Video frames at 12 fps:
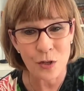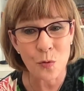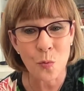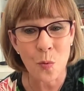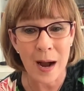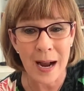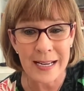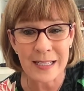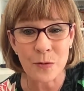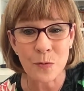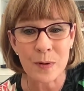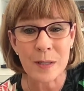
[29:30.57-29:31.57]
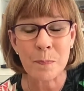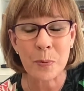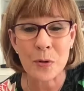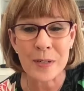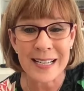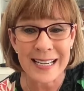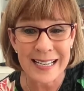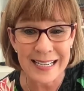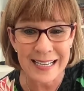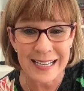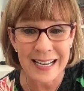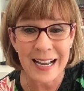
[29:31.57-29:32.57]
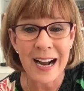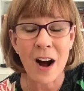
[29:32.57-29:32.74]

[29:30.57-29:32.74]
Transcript: you wind it with Bernina